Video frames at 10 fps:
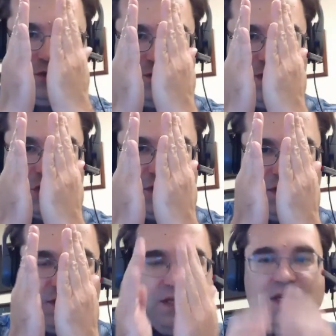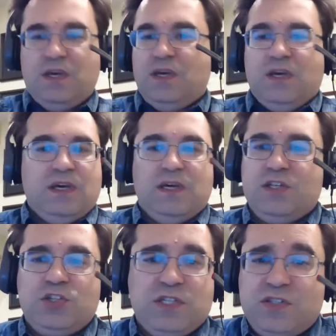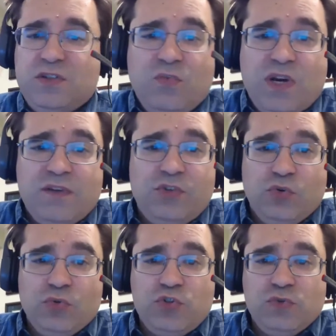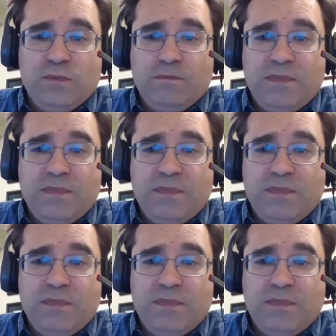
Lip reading: vision just on what I've told you.